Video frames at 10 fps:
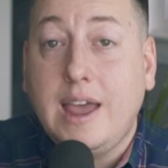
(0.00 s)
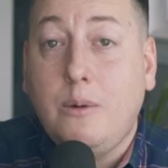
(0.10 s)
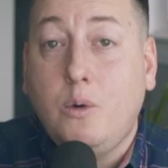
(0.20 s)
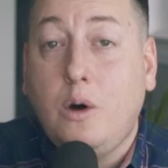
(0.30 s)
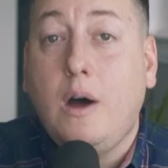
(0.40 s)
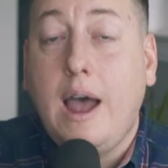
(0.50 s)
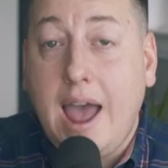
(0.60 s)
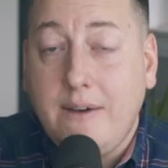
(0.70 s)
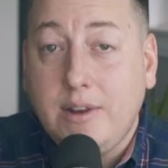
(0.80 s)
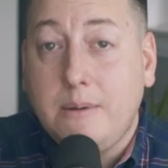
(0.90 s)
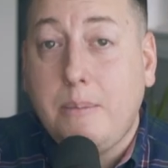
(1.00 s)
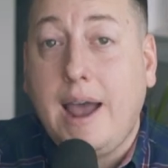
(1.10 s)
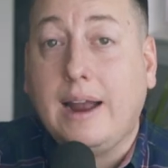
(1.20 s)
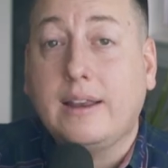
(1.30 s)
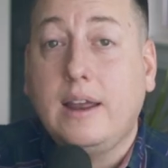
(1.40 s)
that will have an
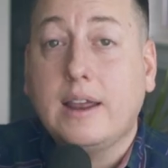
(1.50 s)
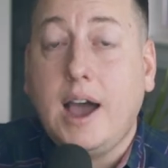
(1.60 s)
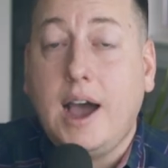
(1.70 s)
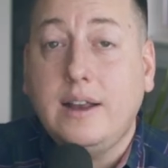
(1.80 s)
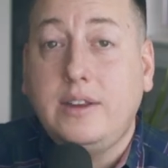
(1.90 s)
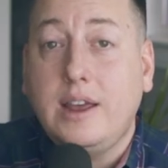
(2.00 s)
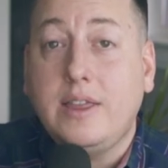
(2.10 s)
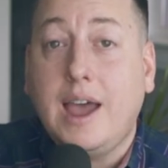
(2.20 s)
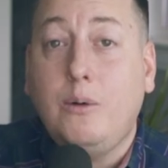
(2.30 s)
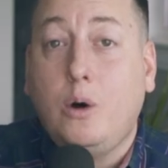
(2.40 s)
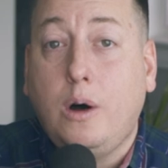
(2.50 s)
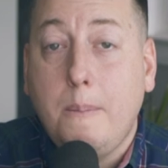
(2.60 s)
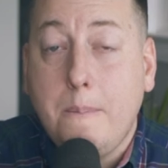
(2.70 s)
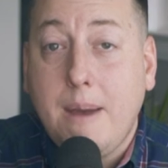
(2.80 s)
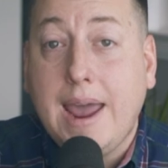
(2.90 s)
impact, content that will
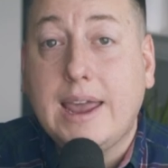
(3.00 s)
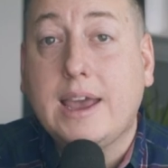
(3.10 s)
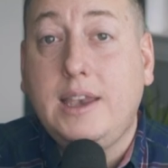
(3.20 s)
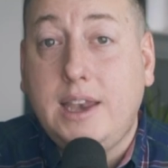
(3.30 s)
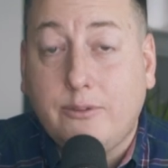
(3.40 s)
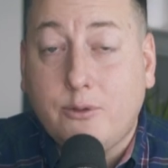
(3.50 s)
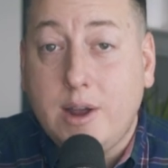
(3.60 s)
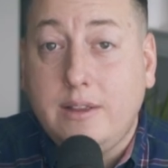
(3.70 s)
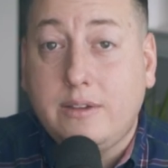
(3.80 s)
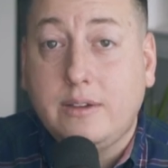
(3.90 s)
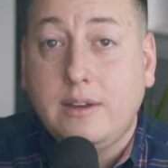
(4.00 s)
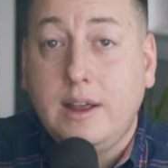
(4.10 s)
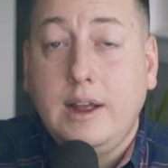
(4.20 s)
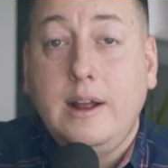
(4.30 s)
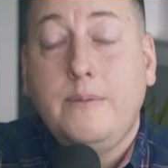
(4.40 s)
make a difference
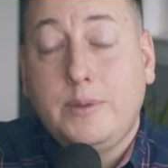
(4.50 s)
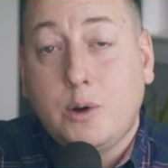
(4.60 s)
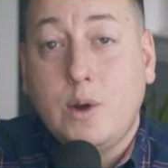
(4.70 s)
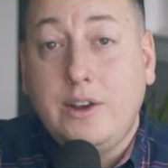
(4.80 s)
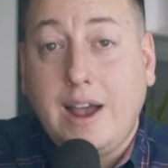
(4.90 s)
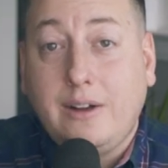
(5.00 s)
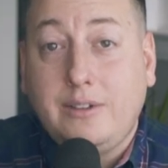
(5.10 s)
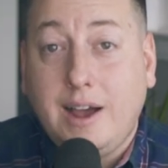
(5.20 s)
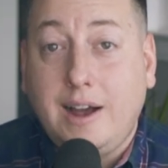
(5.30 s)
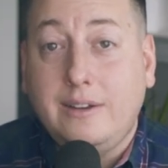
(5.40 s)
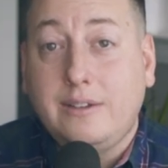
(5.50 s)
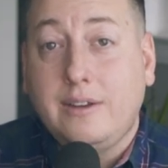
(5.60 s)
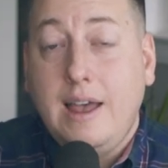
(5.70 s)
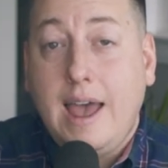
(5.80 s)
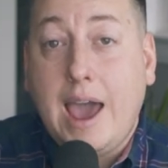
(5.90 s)
then reach out to us
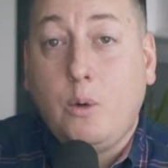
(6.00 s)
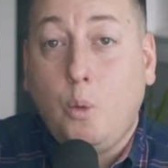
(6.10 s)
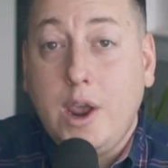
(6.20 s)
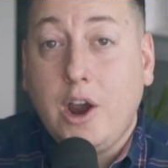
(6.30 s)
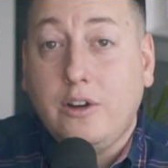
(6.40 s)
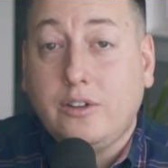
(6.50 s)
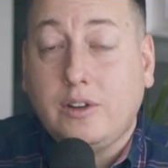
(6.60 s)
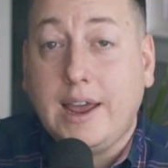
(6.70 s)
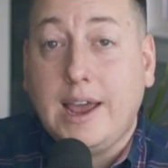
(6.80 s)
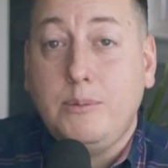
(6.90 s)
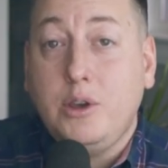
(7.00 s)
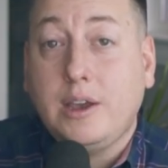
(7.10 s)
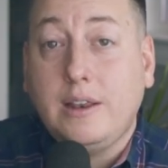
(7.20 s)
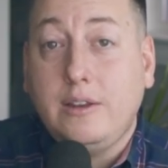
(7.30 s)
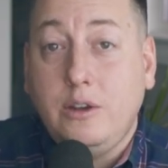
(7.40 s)
at We Are Slam. You
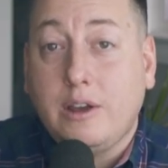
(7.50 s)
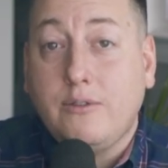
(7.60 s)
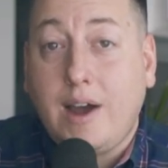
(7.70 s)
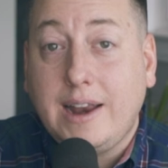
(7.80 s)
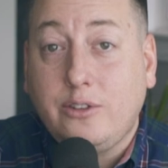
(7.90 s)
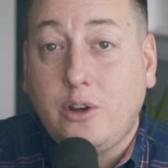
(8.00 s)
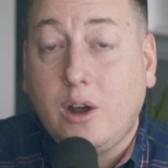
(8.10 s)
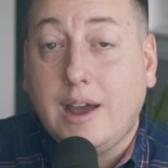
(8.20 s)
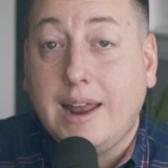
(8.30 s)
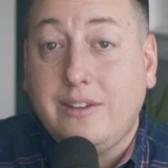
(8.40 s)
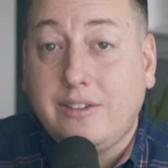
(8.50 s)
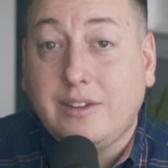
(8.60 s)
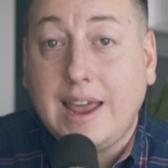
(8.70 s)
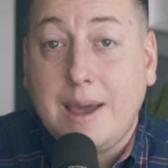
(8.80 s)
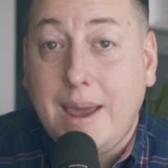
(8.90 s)
can you can find us online at
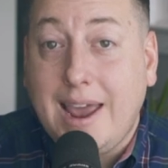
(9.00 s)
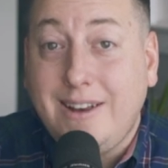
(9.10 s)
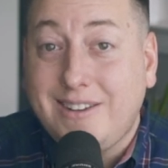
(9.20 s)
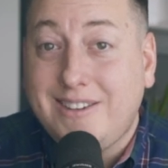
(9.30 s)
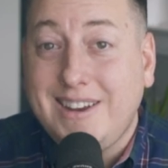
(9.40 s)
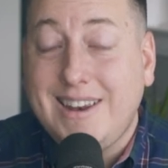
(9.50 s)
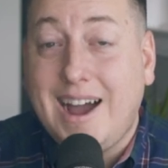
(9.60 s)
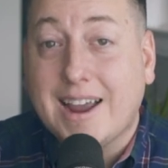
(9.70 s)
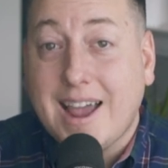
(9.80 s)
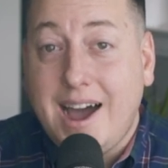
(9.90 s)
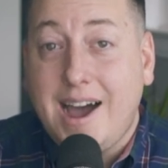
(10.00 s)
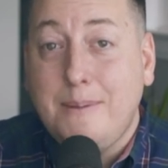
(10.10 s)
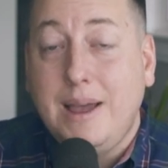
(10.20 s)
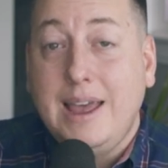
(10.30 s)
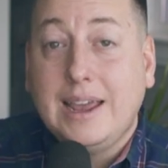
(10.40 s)

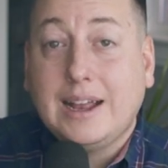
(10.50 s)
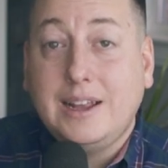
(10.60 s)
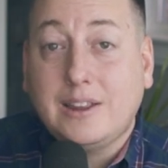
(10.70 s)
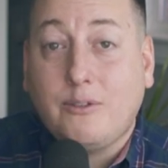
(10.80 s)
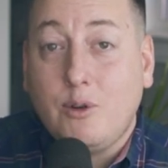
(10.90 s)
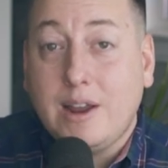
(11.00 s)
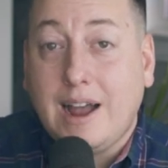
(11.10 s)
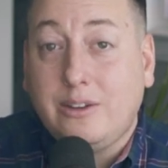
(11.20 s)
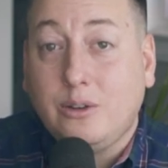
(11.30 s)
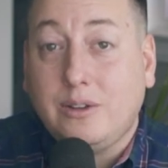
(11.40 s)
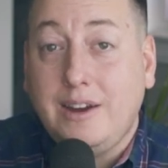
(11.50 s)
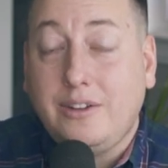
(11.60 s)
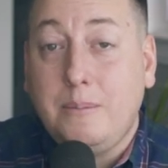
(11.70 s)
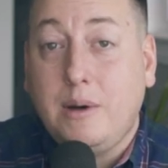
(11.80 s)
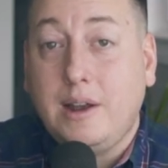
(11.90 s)
slamagency.com. Click the free
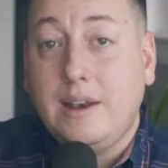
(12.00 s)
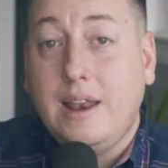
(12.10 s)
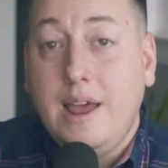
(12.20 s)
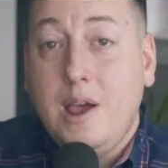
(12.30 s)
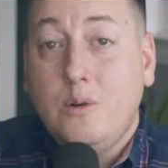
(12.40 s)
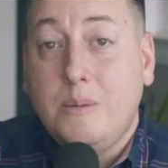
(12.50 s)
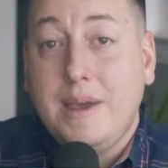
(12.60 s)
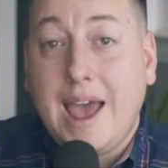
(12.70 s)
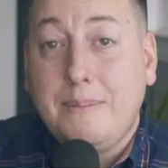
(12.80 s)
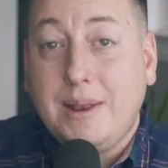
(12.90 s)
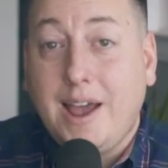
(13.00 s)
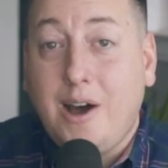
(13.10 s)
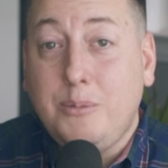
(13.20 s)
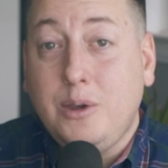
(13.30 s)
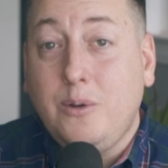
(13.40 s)
consultation button. We'll be happy to
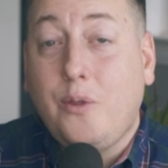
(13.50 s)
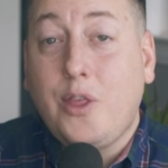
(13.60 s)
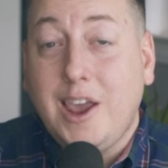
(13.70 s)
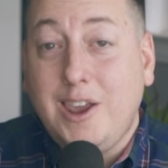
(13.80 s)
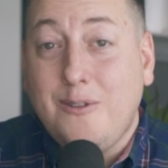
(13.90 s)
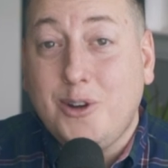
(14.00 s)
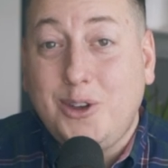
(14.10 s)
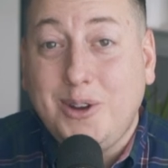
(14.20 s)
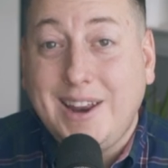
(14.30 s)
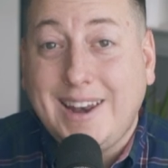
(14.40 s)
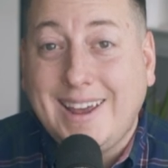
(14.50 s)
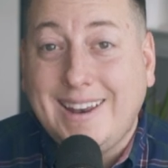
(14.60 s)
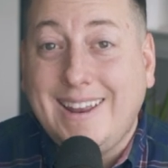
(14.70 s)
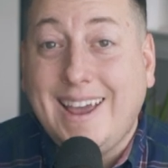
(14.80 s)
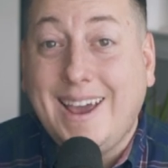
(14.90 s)
help you. Thank you for tuning
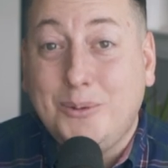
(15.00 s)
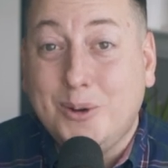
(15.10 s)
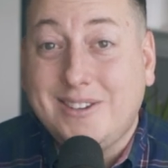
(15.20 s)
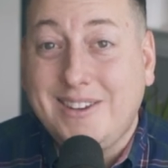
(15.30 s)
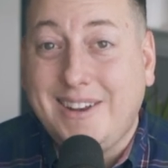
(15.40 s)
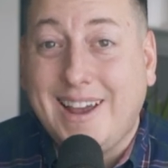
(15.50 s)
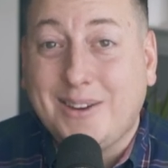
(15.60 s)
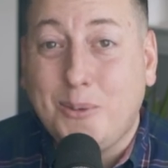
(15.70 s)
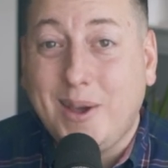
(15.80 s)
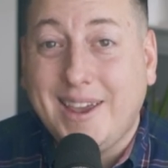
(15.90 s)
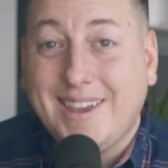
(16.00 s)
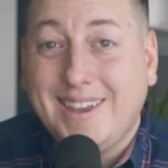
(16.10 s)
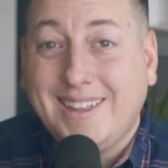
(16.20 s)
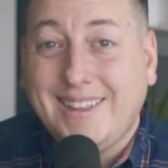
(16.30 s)
in, and we'll see you next week.